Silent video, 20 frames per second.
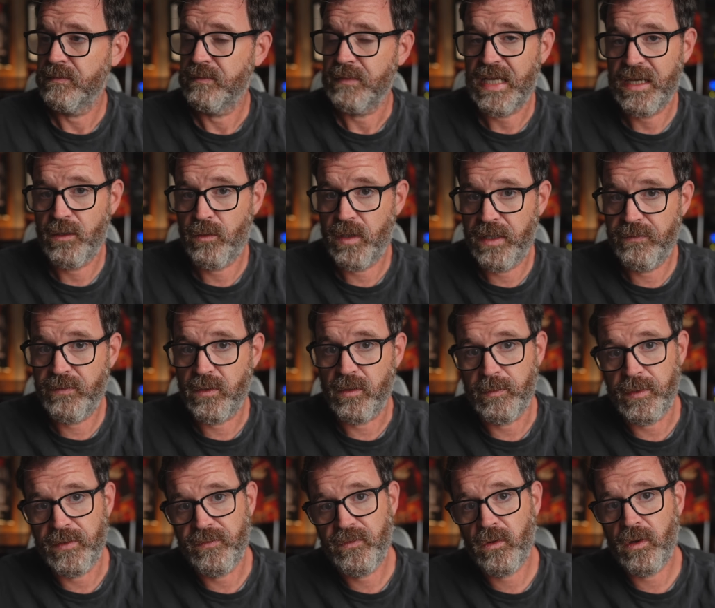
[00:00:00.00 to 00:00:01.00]
However,
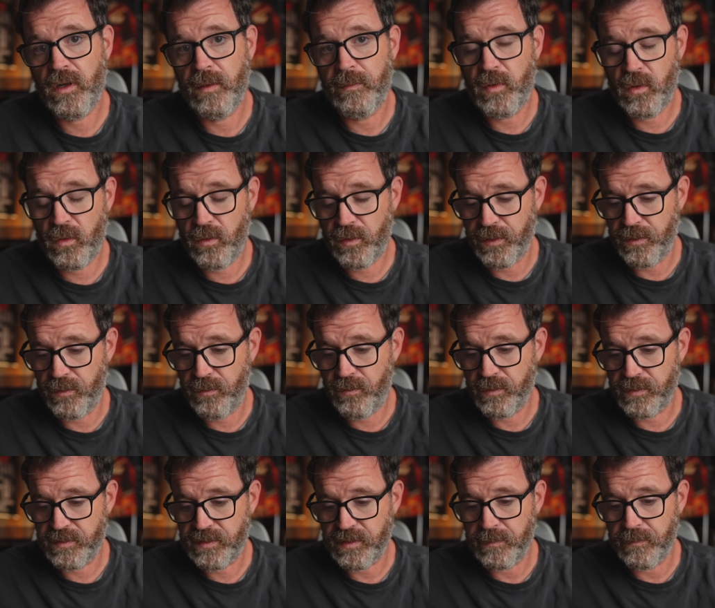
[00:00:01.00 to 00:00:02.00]
before I bore you
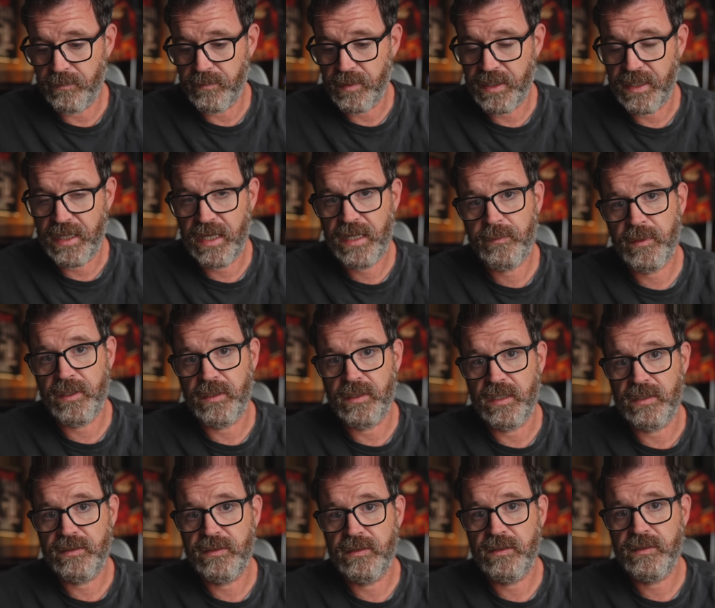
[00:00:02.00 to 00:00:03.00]
with some anatomy
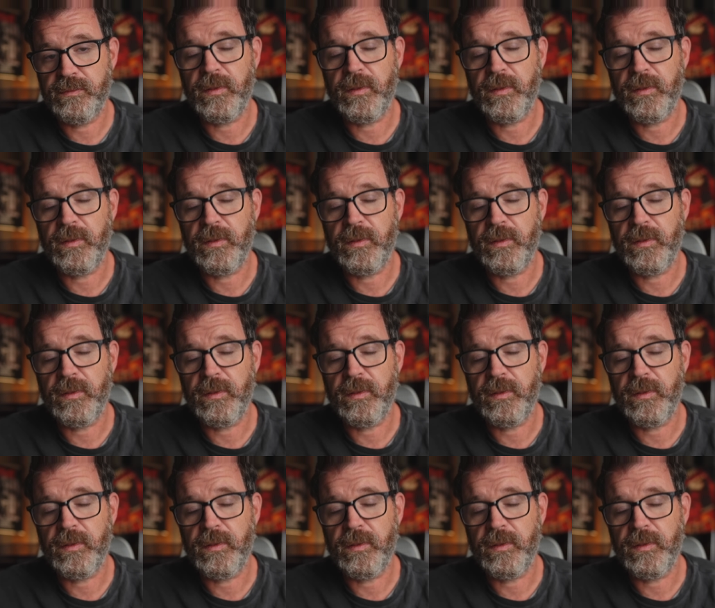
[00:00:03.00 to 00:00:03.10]
lessons,